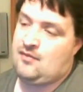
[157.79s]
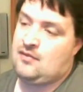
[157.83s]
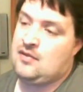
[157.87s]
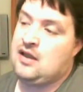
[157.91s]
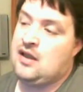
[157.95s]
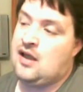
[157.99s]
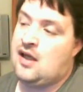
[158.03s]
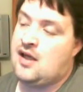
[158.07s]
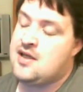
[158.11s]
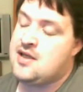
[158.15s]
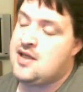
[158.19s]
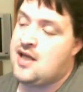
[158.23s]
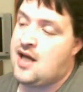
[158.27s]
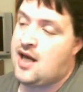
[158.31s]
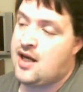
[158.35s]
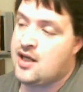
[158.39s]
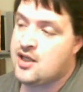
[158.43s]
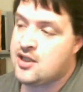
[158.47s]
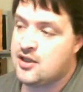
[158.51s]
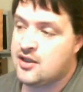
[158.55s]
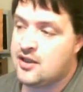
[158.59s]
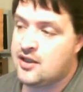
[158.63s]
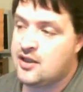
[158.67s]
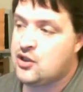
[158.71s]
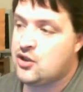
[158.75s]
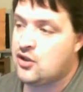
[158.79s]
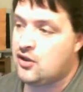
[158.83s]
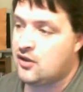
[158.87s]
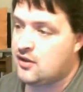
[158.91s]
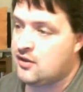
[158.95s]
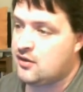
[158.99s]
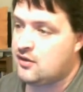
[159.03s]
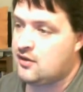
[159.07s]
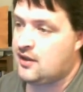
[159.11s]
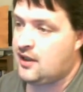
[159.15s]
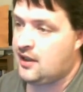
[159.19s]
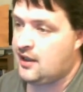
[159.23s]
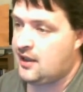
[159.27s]
It's actually
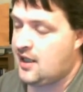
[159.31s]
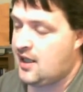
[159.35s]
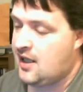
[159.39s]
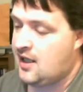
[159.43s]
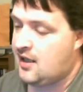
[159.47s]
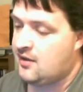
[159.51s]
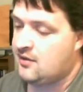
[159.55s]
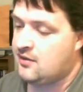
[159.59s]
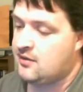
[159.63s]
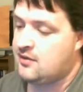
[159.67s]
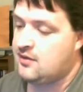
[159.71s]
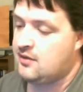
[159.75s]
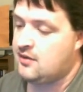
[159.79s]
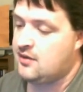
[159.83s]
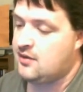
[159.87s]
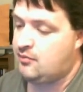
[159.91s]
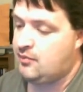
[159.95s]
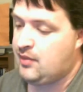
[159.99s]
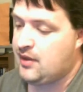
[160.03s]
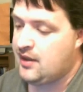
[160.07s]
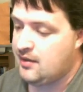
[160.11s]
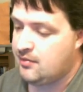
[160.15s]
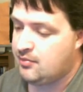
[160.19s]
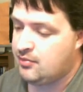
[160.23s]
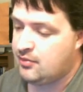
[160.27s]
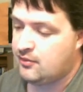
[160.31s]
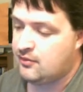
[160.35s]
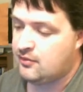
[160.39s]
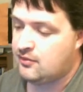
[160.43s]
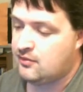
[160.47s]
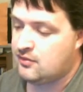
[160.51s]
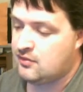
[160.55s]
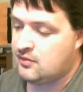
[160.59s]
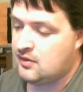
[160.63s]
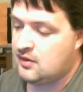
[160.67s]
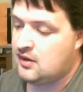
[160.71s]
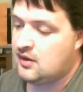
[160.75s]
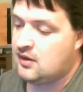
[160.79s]
trickling down to the people
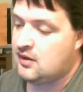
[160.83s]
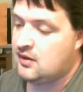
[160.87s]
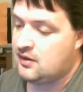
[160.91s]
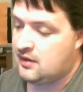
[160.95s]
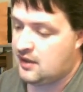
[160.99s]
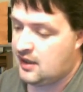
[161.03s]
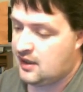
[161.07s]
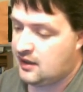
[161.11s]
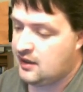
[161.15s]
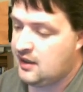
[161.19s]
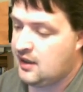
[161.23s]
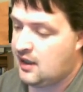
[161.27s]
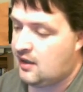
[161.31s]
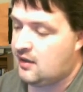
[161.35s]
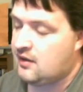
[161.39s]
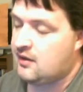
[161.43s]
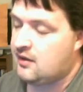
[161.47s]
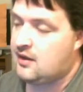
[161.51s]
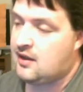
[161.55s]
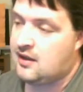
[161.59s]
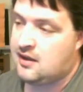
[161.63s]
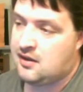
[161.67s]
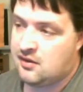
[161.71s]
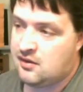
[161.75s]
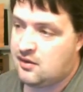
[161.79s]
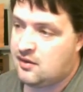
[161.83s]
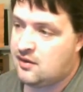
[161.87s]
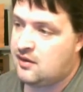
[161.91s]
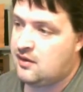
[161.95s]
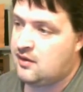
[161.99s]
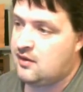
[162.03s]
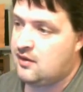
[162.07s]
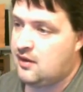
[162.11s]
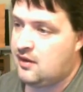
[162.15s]
that, yeah, they're